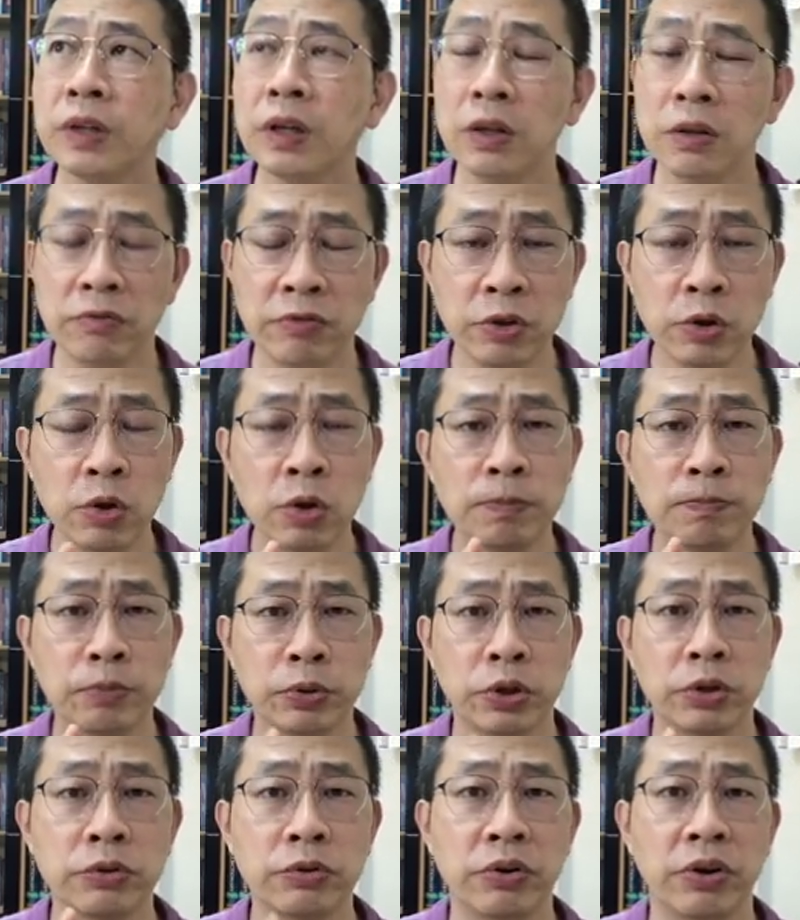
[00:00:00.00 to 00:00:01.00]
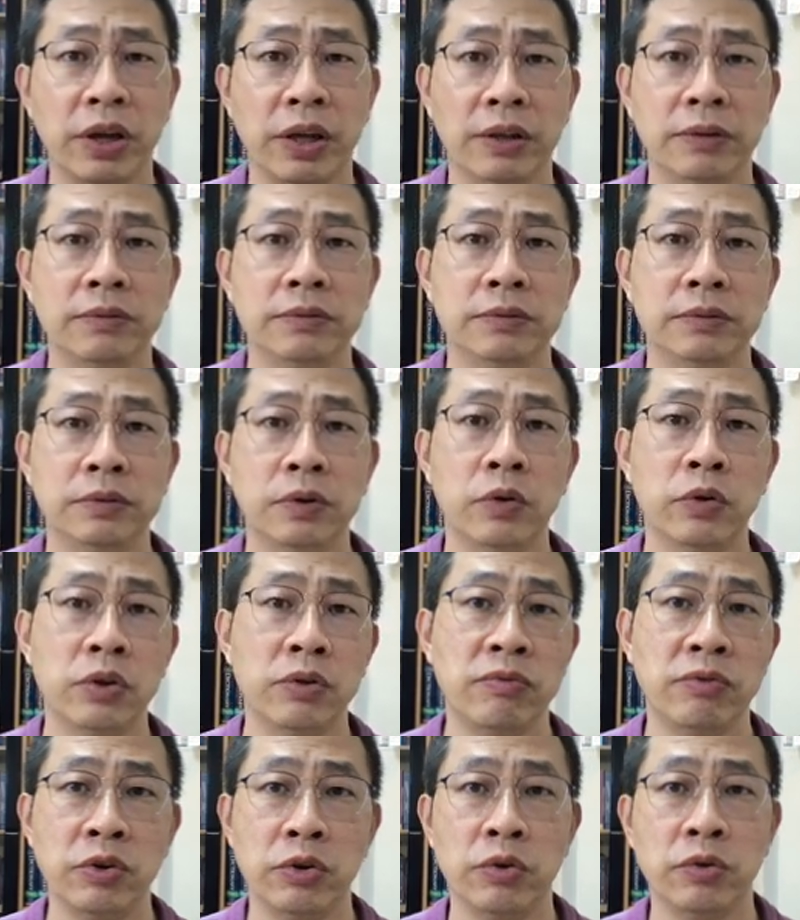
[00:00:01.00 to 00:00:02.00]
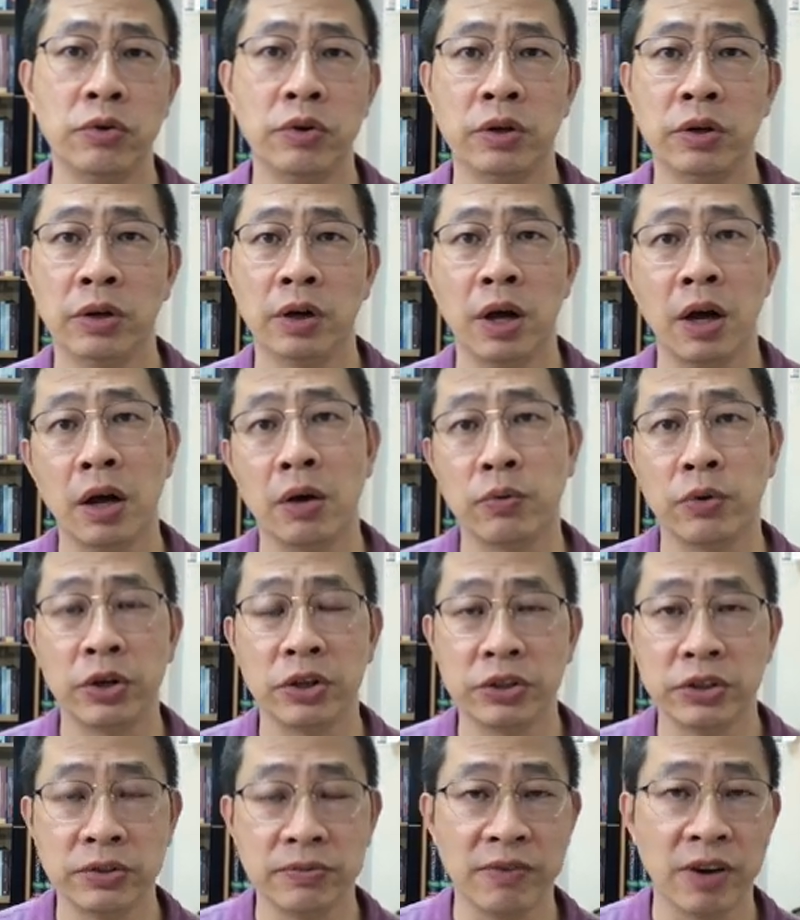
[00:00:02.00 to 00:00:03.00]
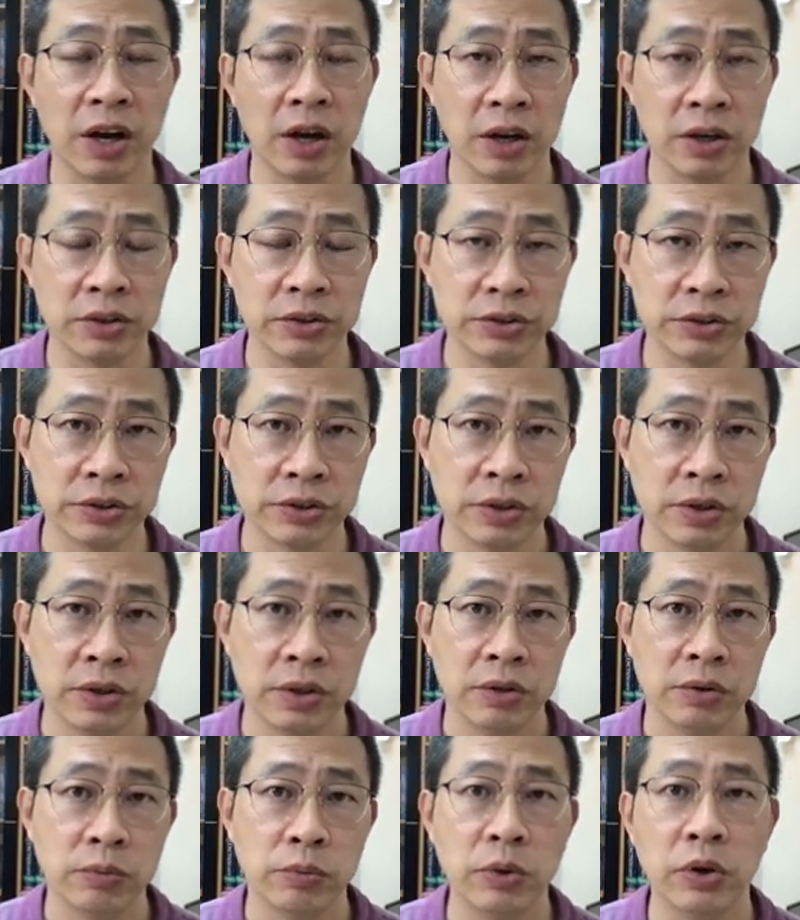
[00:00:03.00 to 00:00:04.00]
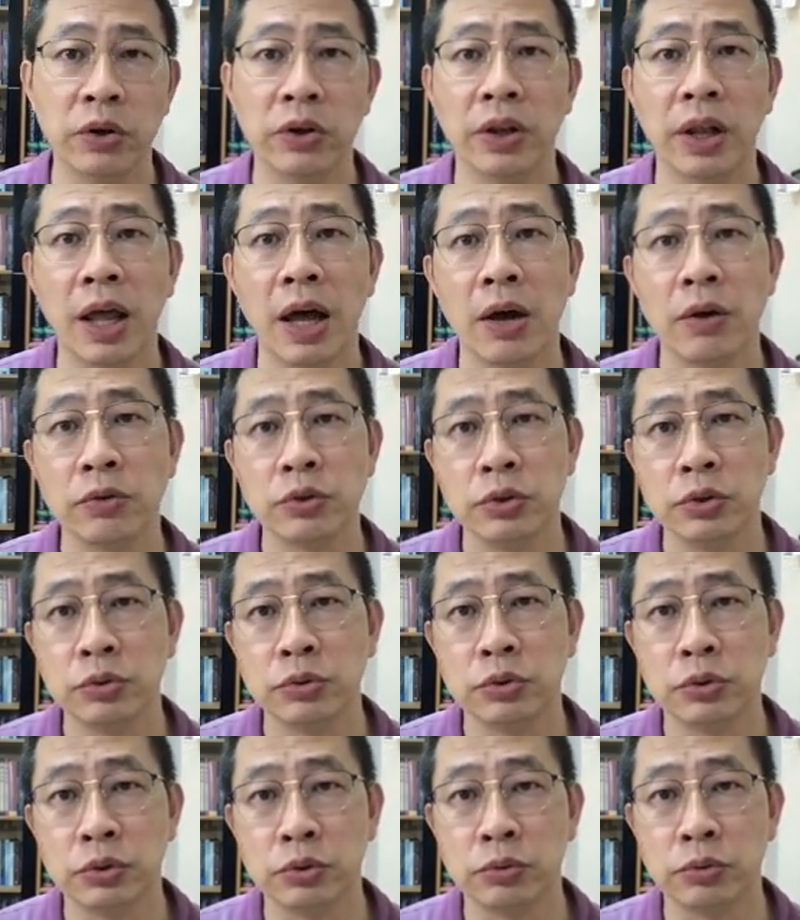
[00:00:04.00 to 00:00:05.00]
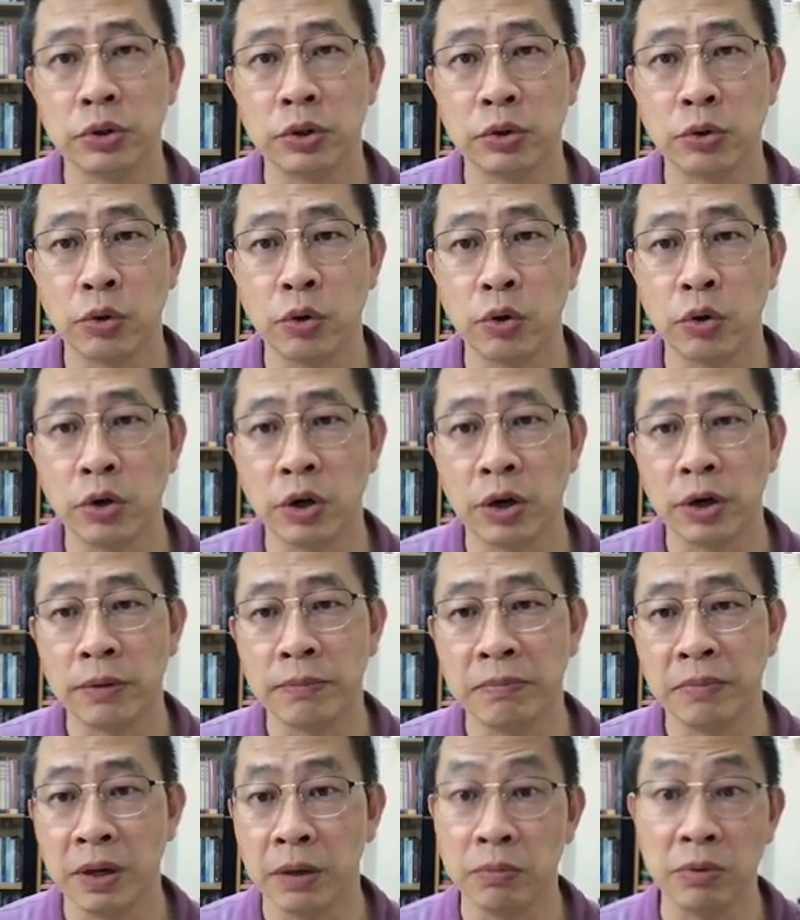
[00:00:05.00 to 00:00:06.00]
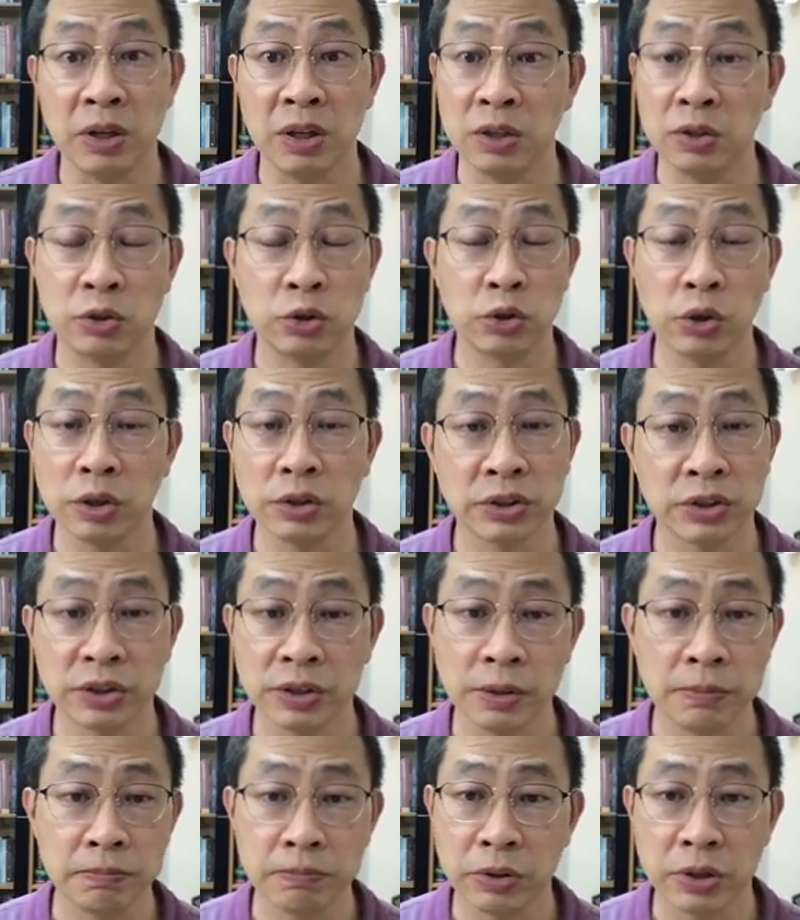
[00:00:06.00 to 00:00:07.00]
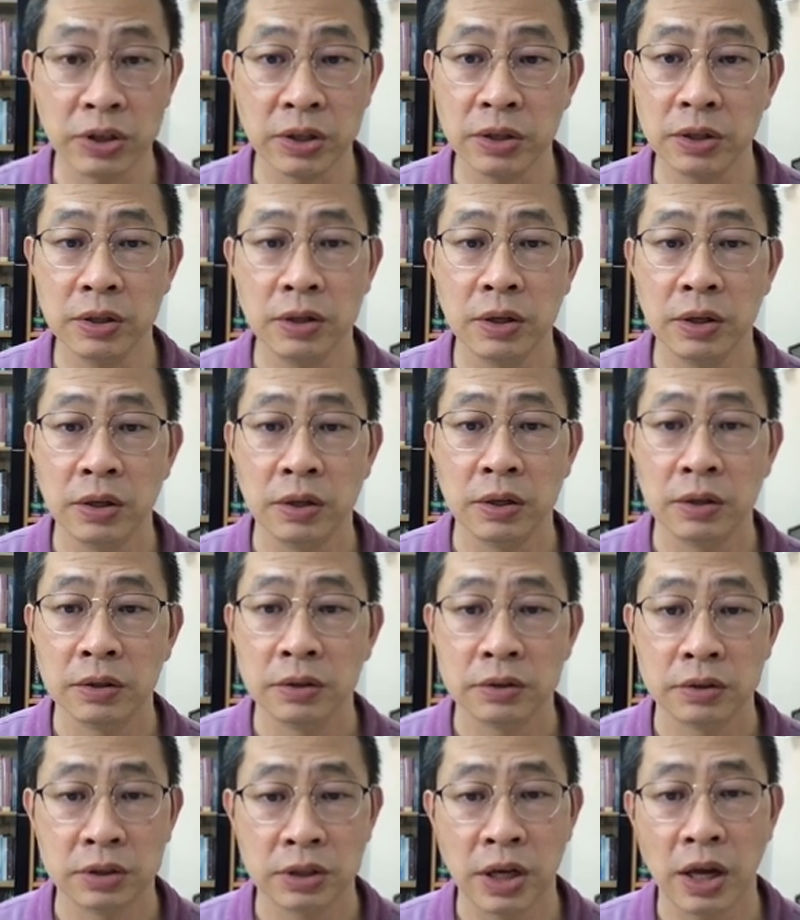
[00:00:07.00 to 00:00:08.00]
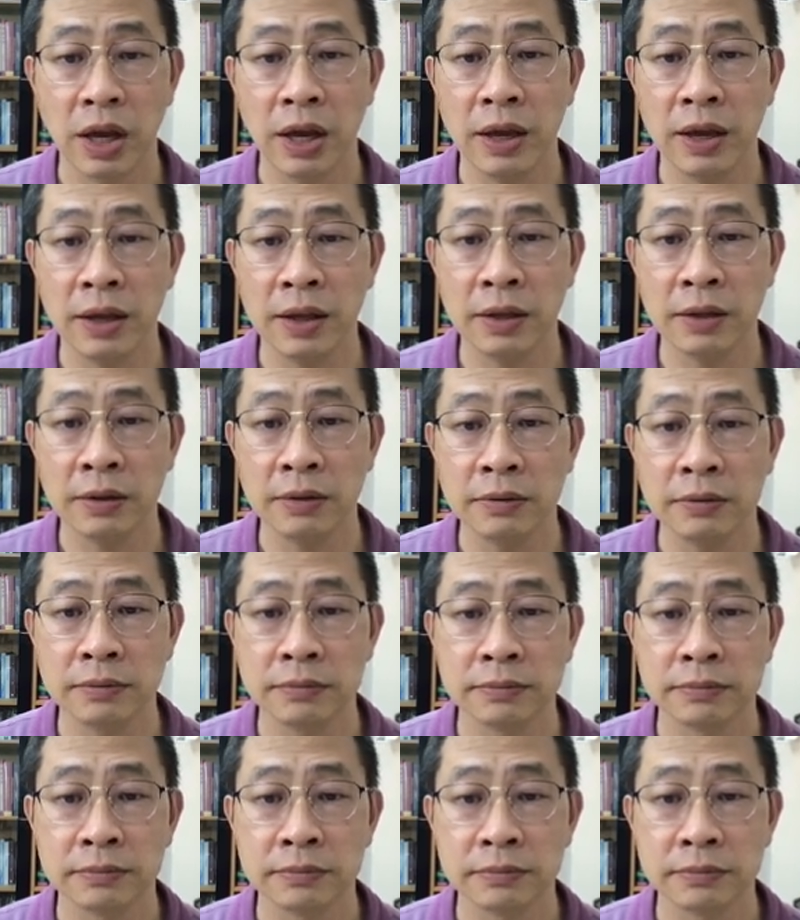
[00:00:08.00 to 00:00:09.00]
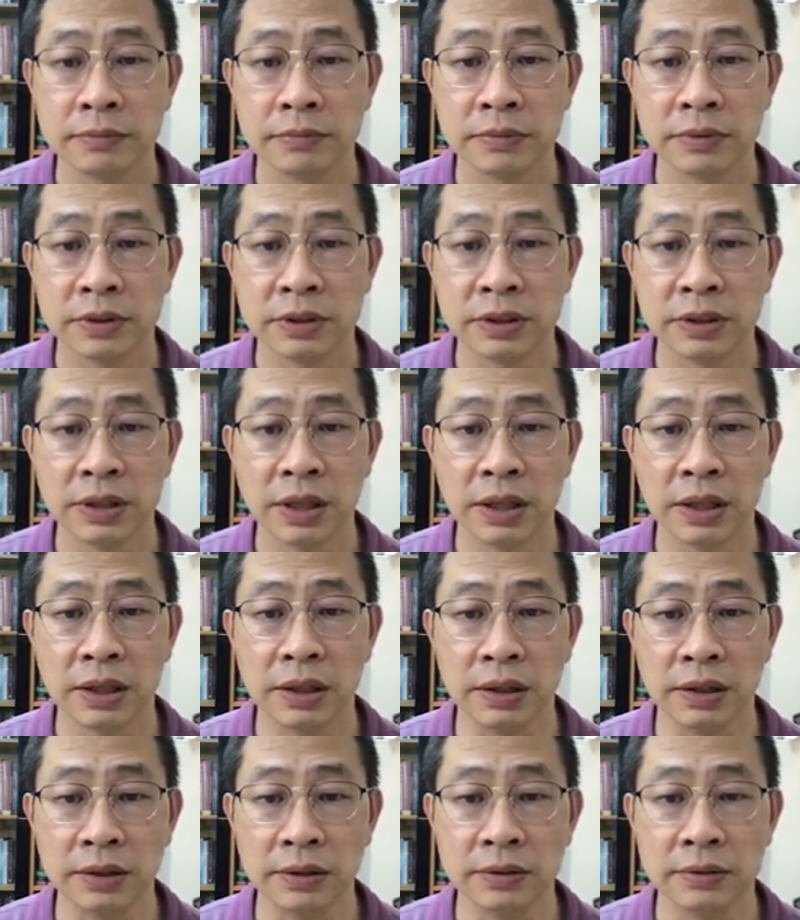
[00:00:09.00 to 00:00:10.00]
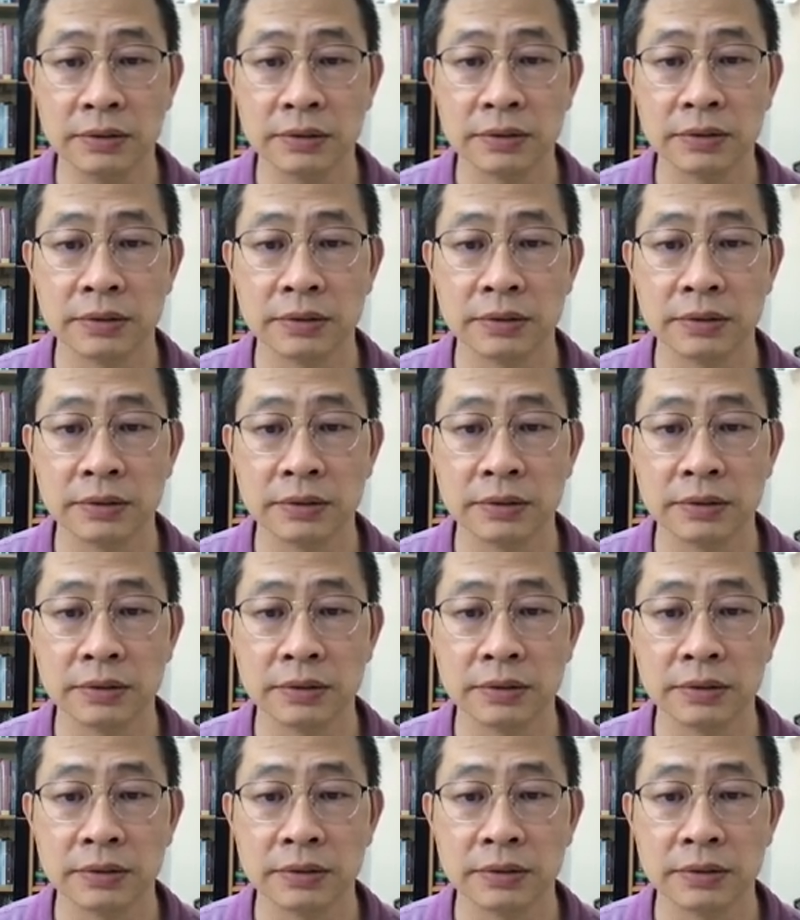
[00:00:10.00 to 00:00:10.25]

if your program or if your uh, hardware device will allow you to record maybe just simply ten seconds,